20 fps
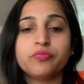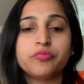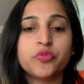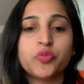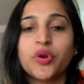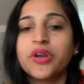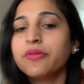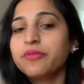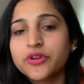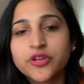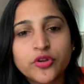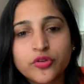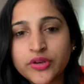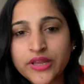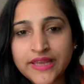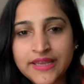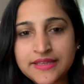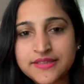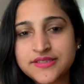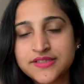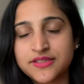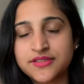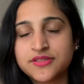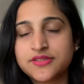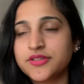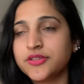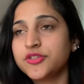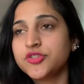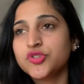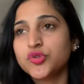whatever your age
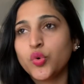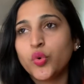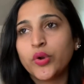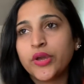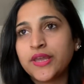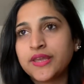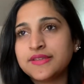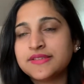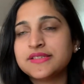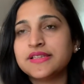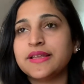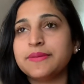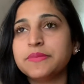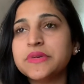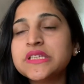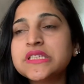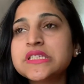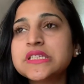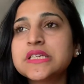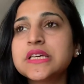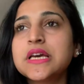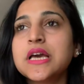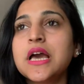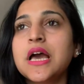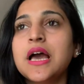is. There is no age limit.